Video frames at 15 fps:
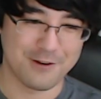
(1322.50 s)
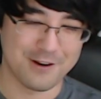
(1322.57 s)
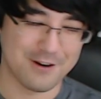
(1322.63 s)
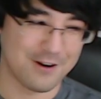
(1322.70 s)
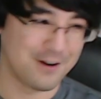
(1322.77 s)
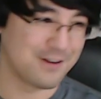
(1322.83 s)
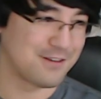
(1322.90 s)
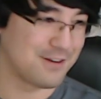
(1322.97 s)

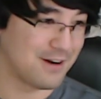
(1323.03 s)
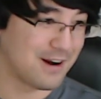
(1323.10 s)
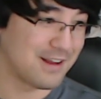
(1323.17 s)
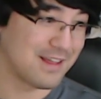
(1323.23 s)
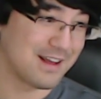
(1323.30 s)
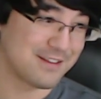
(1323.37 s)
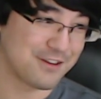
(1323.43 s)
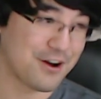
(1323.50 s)
cards. Alright,
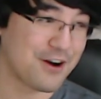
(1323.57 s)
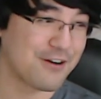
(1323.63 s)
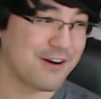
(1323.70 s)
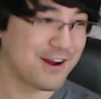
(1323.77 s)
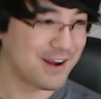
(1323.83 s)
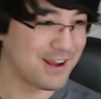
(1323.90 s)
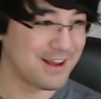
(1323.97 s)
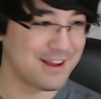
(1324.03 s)
that's
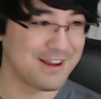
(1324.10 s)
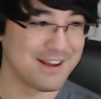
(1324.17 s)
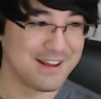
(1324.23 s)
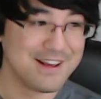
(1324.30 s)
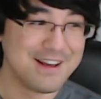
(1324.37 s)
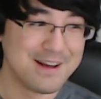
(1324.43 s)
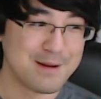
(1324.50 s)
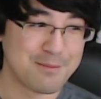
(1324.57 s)
already
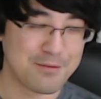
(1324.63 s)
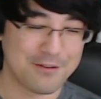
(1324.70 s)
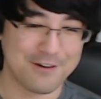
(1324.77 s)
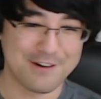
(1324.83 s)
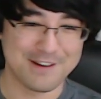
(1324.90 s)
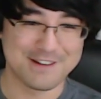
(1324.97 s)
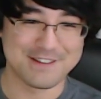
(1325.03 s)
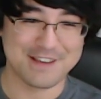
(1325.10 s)

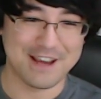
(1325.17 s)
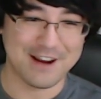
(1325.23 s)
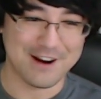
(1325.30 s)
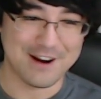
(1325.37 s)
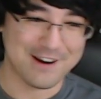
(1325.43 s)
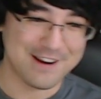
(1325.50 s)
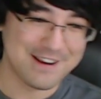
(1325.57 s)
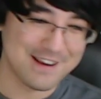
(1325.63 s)
pretty
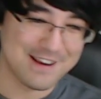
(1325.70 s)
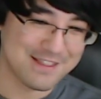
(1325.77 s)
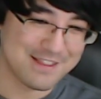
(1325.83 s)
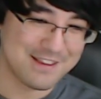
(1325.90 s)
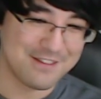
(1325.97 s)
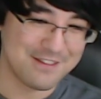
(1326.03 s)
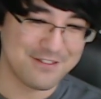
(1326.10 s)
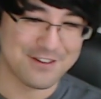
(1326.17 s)
scary. At
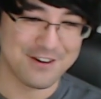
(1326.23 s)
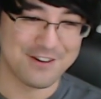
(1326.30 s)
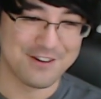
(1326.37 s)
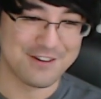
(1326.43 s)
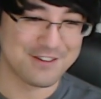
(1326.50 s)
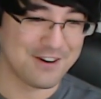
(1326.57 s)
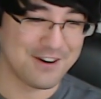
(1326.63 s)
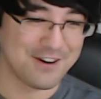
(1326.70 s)
the end of your turn,
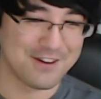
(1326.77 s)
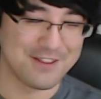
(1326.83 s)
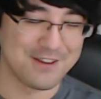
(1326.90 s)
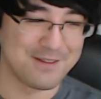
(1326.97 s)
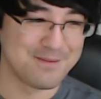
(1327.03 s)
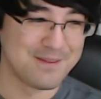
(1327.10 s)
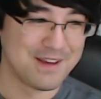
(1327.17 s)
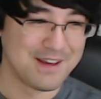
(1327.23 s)
discard
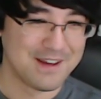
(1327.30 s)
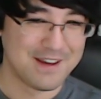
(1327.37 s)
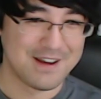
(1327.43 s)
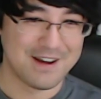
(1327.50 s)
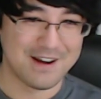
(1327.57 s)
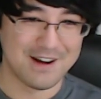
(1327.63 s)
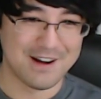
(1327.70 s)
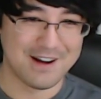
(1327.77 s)
them.
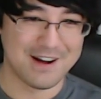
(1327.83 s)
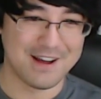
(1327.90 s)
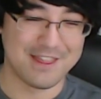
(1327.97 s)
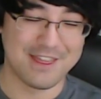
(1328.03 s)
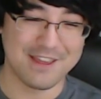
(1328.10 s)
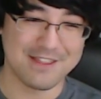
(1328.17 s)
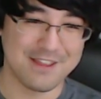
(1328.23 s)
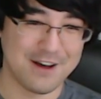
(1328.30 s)
I
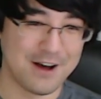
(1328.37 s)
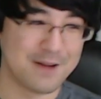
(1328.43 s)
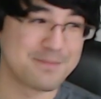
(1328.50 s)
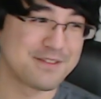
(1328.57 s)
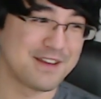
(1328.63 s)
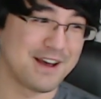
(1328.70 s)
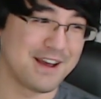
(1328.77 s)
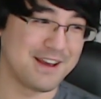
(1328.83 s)
think the
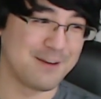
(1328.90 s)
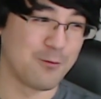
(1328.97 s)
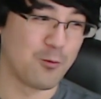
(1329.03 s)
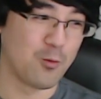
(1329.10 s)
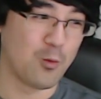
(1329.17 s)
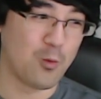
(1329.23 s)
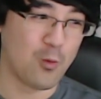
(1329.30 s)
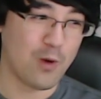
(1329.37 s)
upside
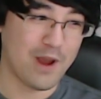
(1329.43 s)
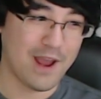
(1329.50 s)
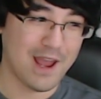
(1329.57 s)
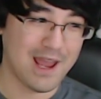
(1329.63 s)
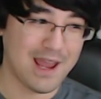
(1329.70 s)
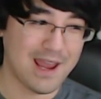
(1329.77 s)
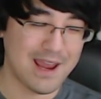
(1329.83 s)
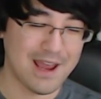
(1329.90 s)

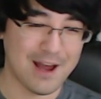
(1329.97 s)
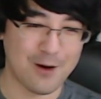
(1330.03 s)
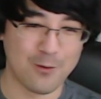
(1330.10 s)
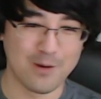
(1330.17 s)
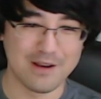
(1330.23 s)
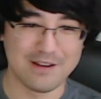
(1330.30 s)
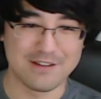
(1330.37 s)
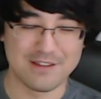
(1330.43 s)
way
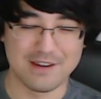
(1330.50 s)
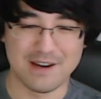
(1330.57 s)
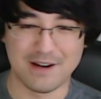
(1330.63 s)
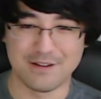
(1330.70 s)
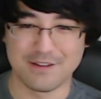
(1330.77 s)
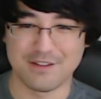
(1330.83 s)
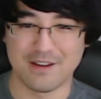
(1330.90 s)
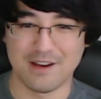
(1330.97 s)
outweighs the
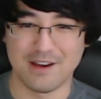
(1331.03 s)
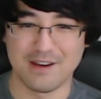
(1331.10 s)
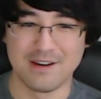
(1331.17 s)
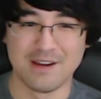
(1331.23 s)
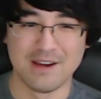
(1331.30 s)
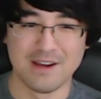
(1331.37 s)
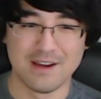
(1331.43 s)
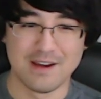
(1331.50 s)
downside.
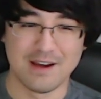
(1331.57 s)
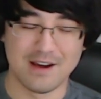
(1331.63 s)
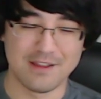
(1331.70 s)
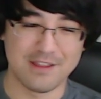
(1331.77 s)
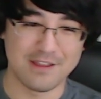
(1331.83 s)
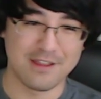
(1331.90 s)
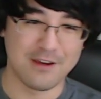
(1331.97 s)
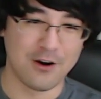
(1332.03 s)
I
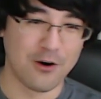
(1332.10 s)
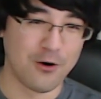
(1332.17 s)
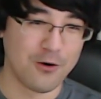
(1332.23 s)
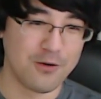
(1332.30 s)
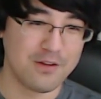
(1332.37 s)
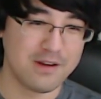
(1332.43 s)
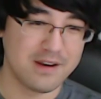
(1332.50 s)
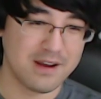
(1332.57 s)
think the
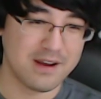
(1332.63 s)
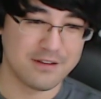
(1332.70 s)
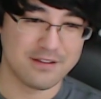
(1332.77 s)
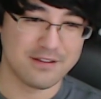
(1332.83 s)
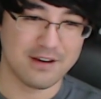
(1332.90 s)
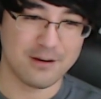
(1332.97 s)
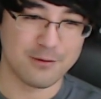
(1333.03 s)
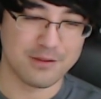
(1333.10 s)
only
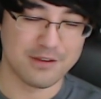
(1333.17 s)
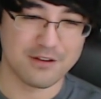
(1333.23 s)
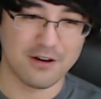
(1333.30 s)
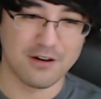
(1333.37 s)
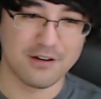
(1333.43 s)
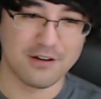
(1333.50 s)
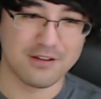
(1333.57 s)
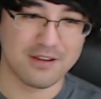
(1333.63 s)
downside with this
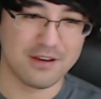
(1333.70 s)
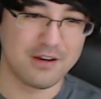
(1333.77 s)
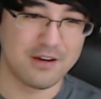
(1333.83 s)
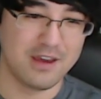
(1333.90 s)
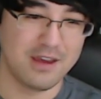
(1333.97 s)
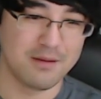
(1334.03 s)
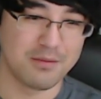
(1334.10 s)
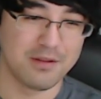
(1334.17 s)
card is that you
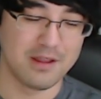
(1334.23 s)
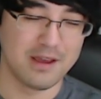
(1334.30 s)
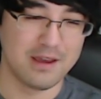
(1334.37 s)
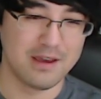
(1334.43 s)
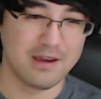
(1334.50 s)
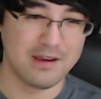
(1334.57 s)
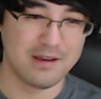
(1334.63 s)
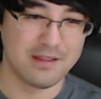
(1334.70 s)
can't
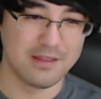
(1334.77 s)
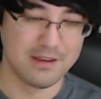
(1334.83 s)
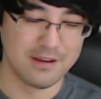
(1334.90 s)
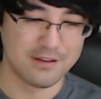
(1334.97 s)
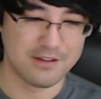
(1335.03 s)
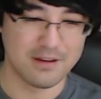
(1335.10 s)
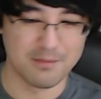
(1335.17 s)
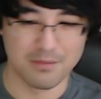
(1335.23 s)
play
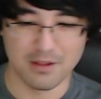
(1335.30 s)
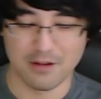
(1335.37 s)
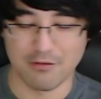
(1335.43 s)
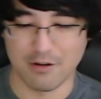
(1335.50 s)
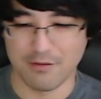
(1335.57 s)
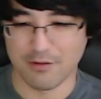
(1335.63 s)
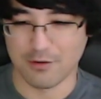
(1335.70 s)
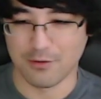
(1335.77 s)
this in Blood
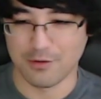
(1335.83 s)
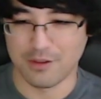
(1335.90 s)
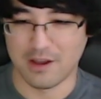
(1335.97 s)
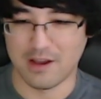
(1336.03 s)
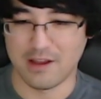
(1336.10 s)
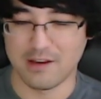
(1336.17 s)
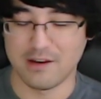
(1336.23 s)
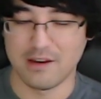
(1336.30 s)
Reaver
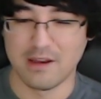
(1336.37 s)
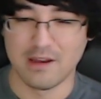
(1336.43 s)
Gul'dan